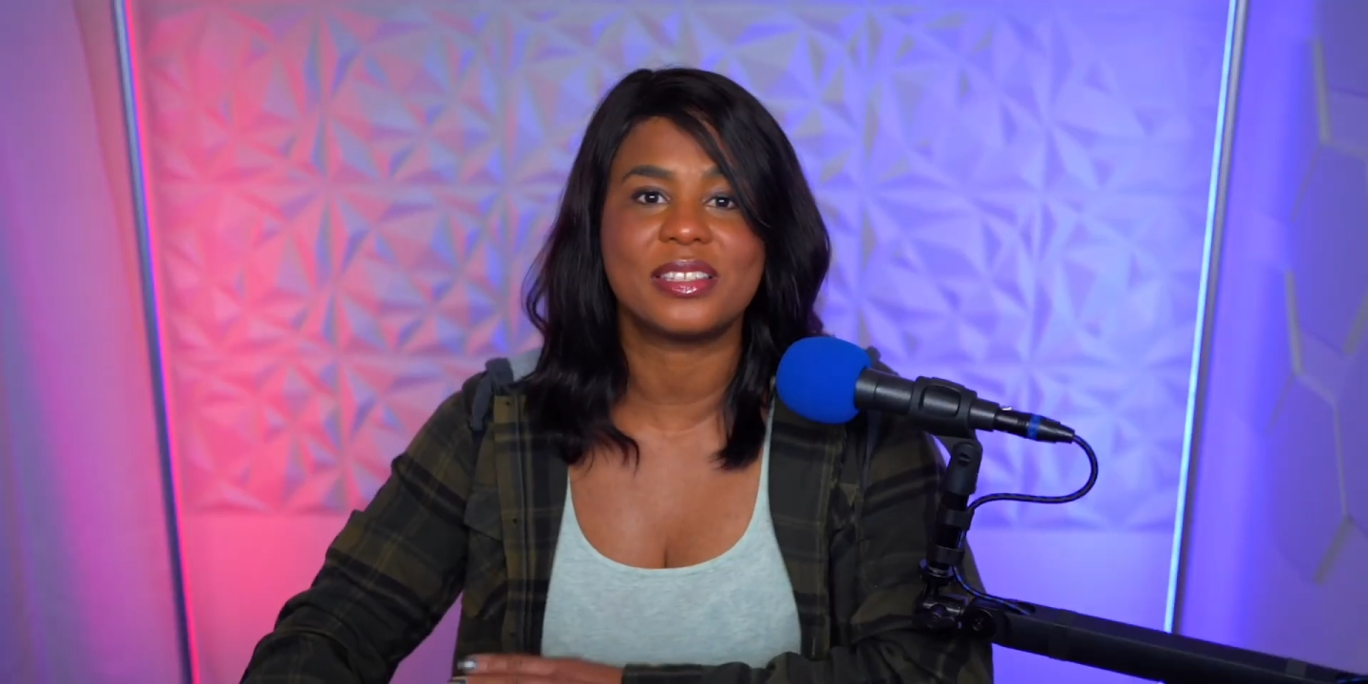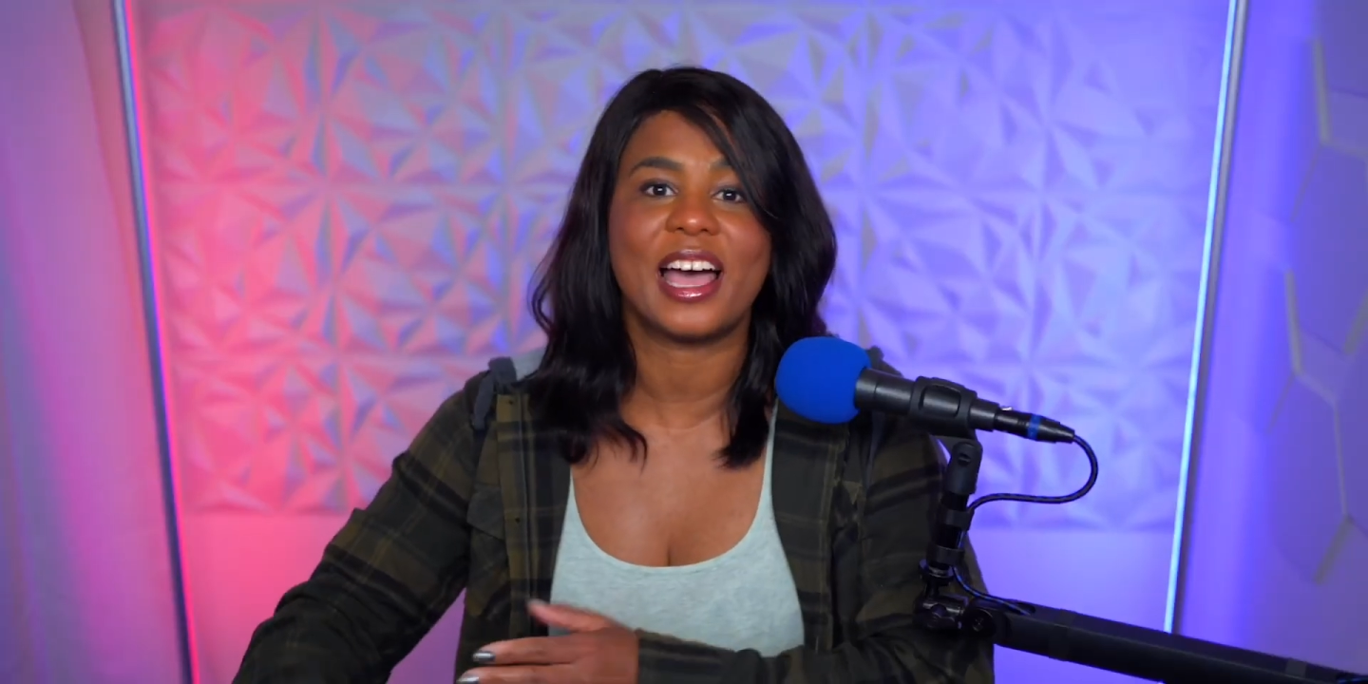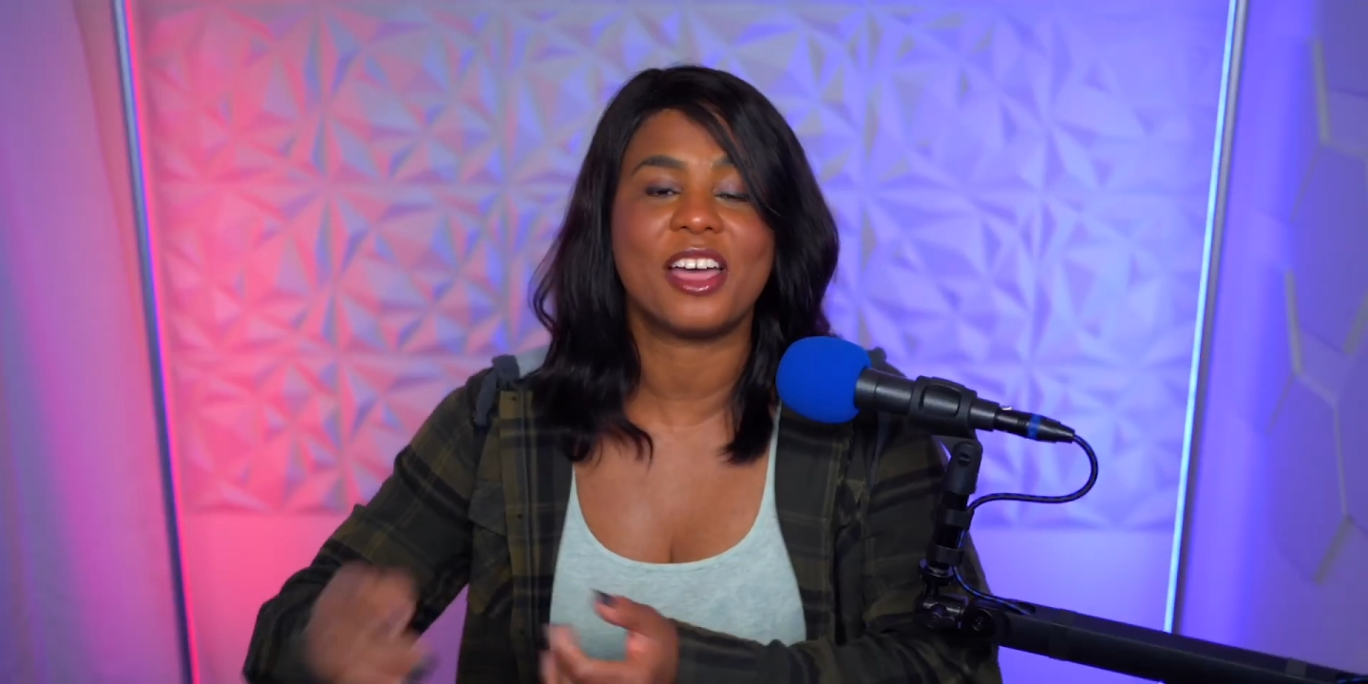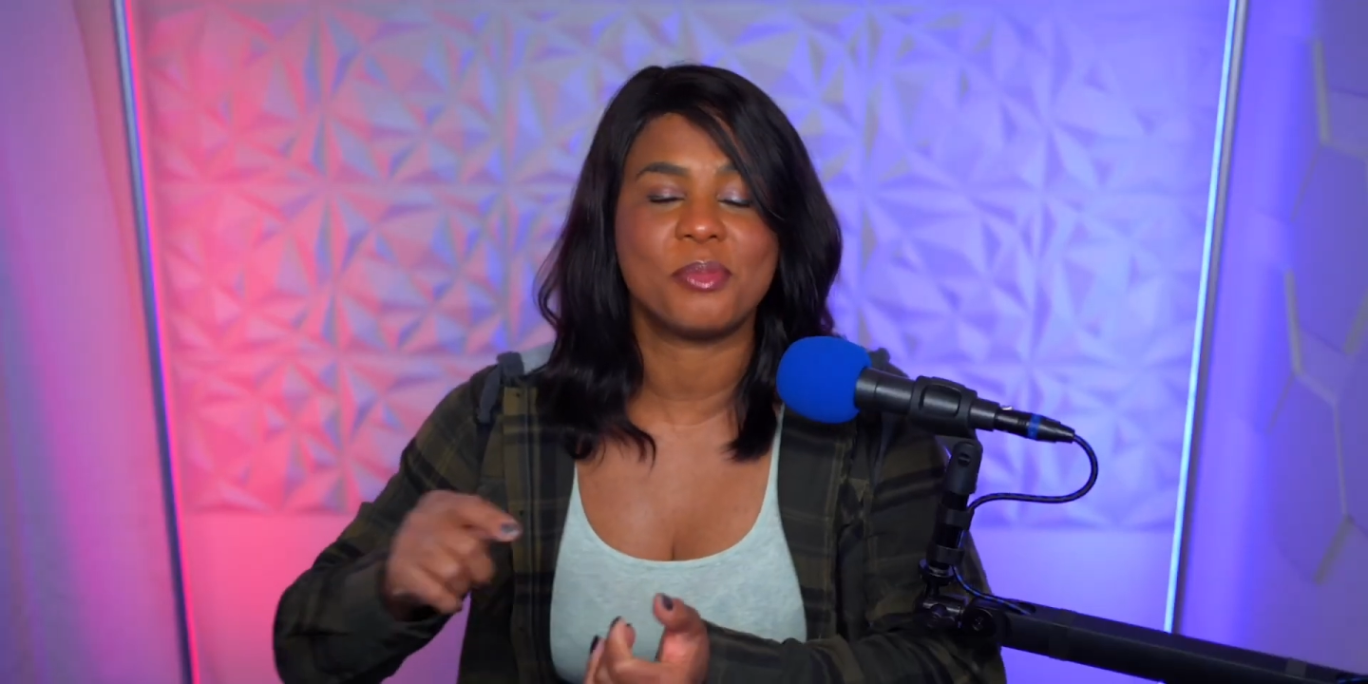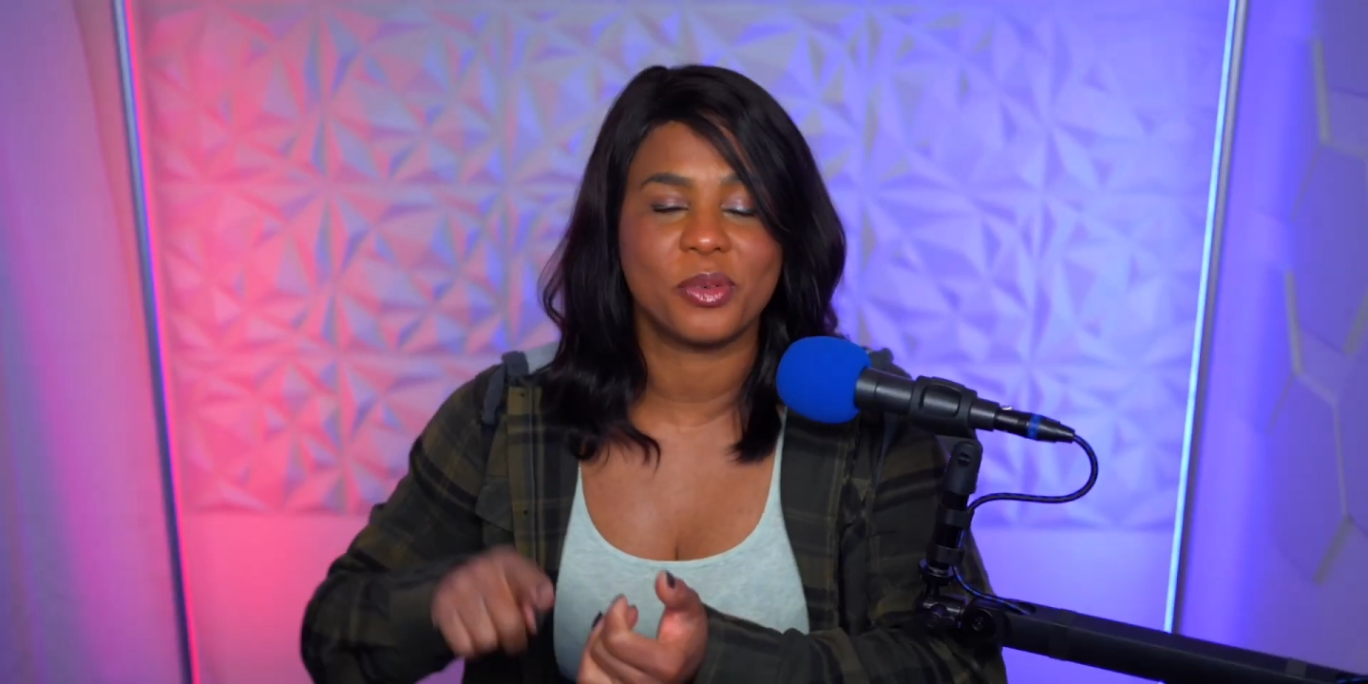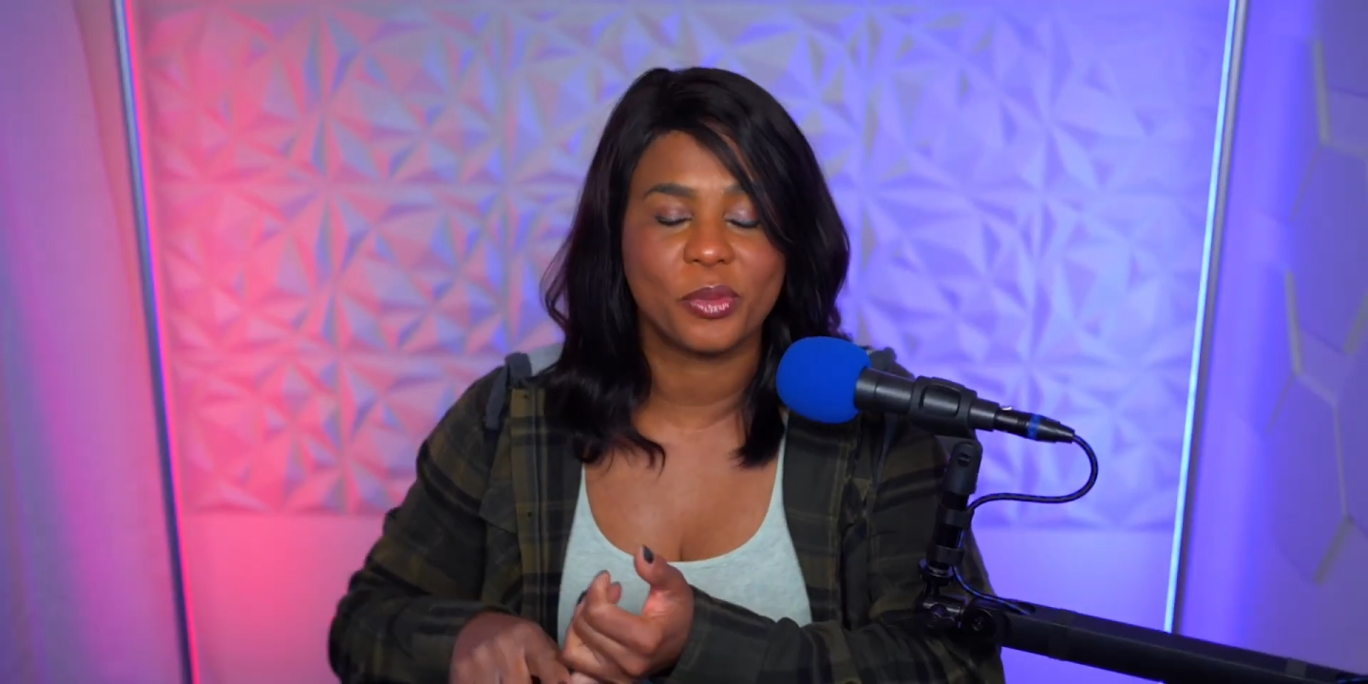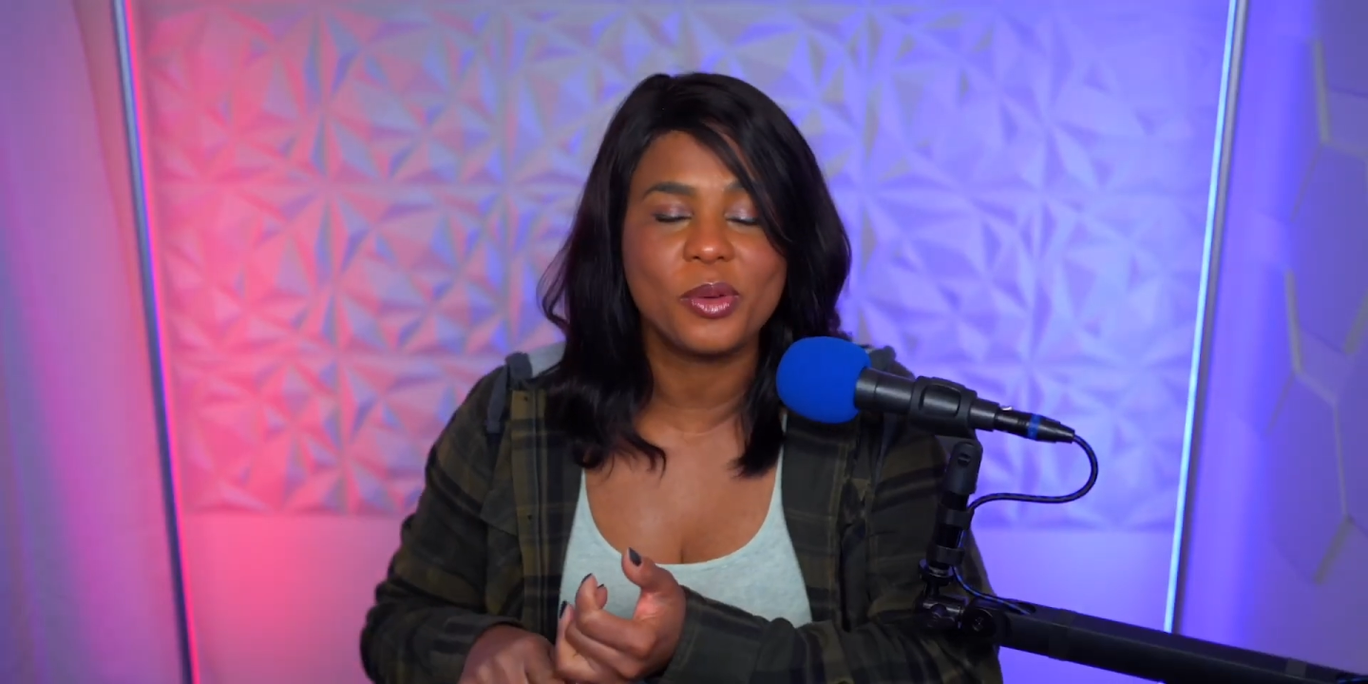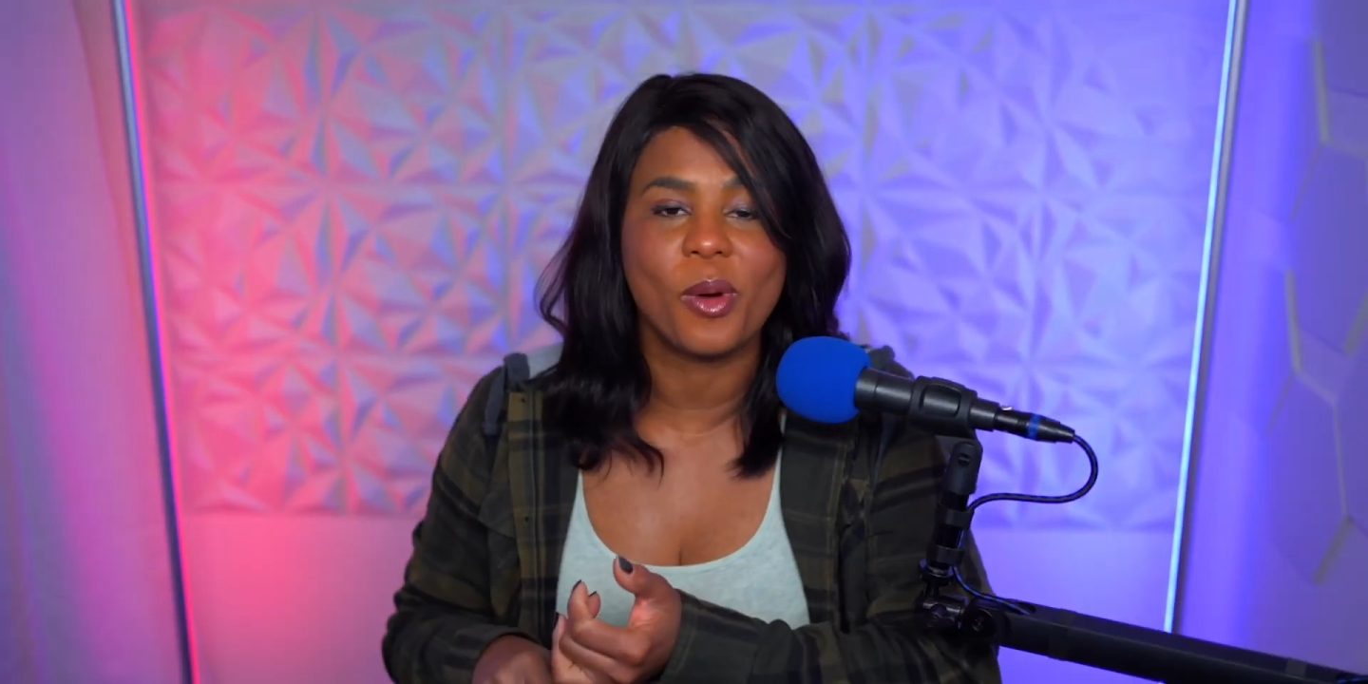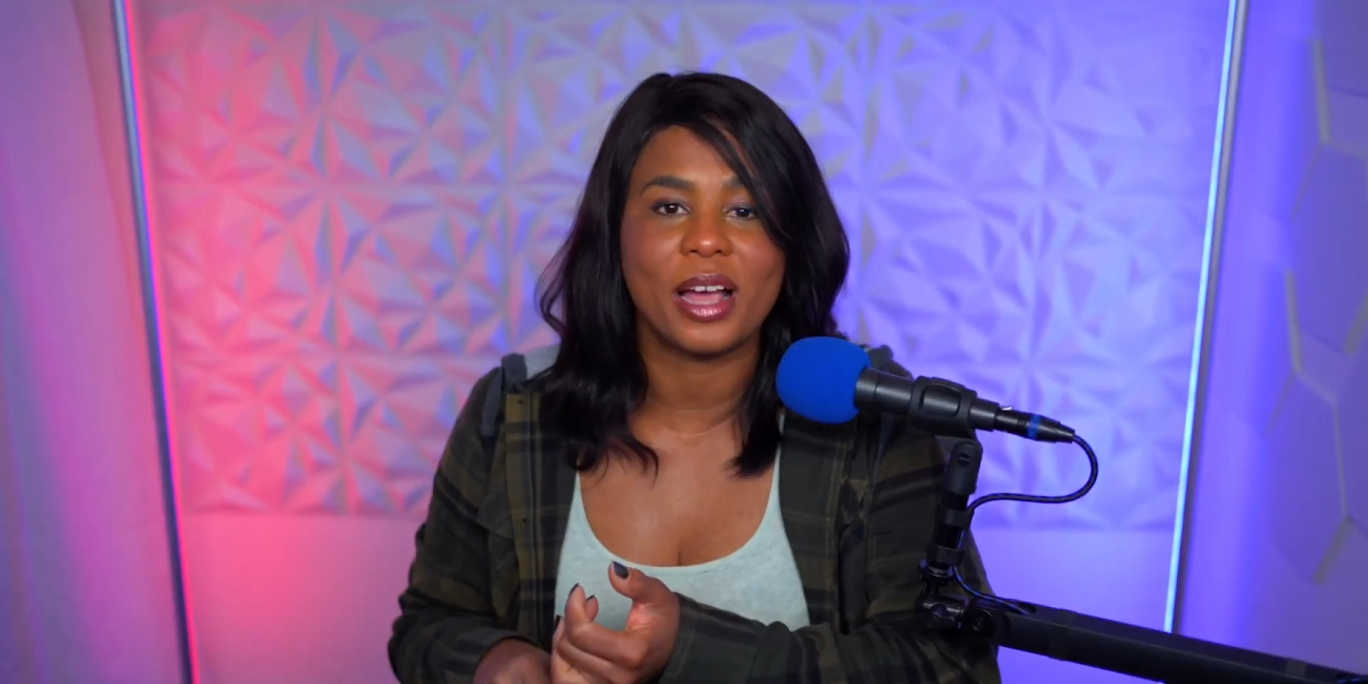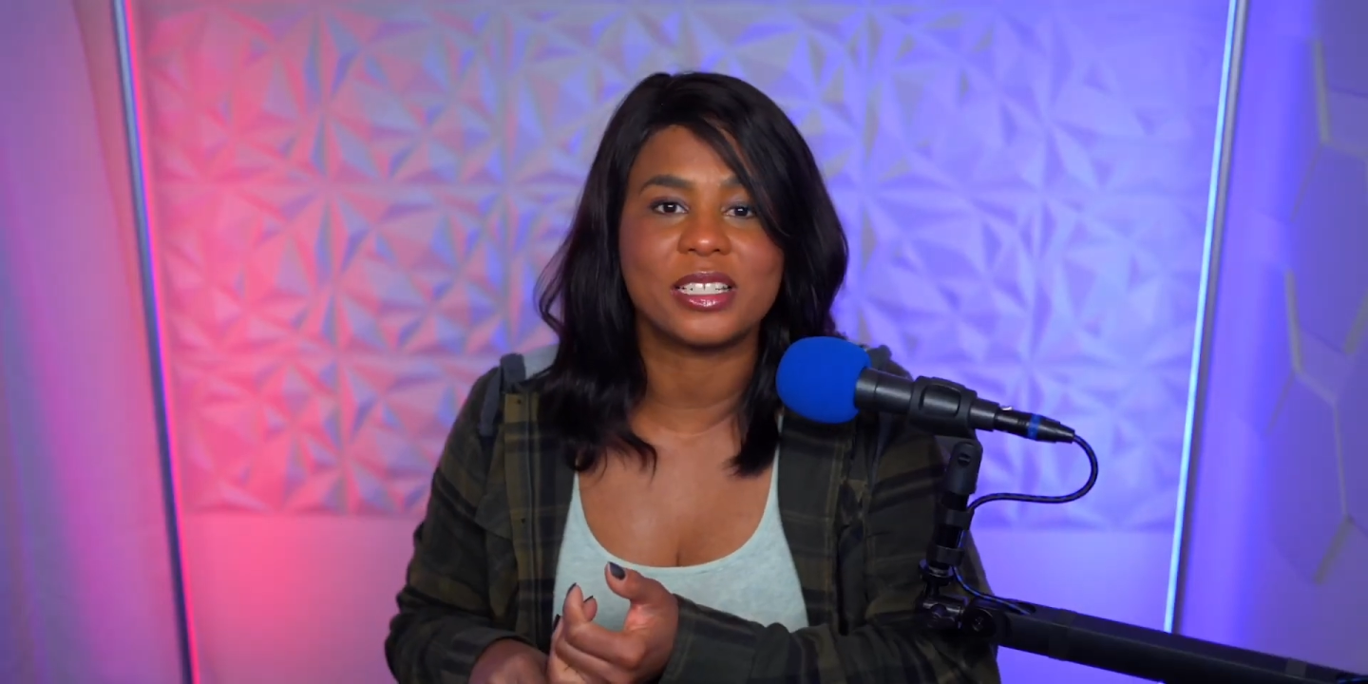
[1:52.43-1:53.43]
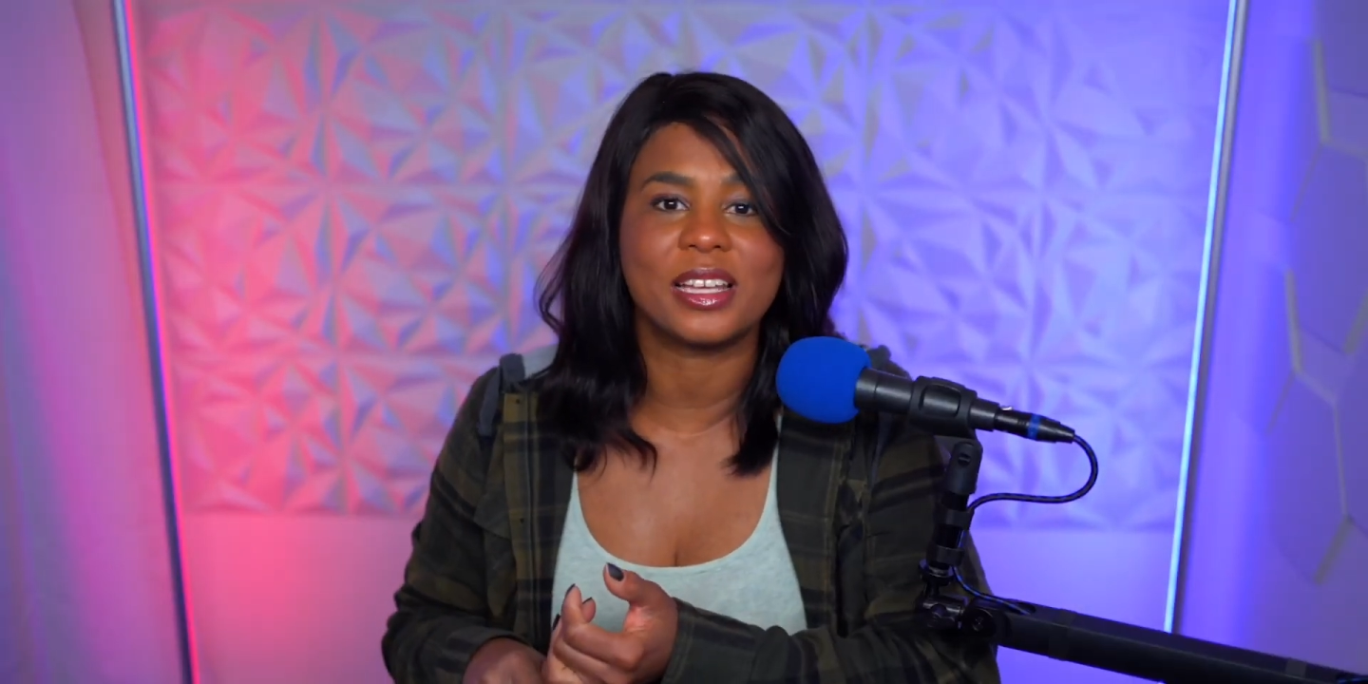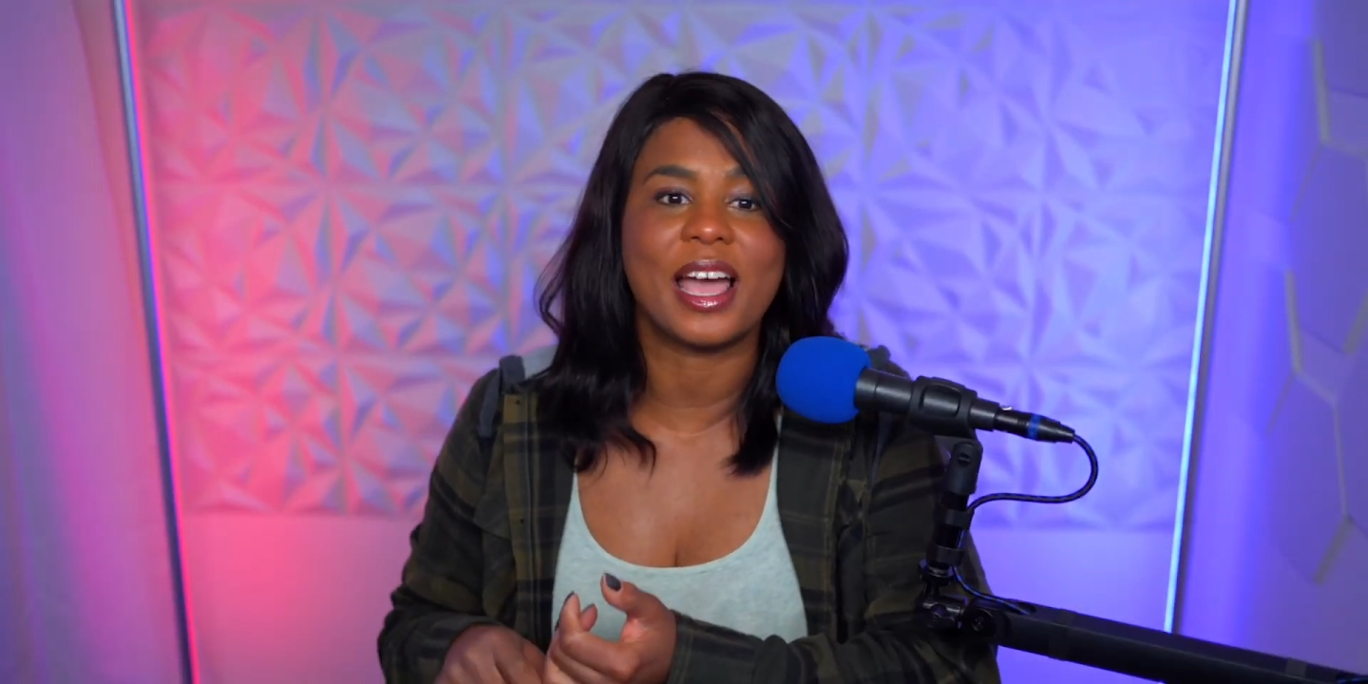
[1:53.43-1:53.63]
I've been rewatching.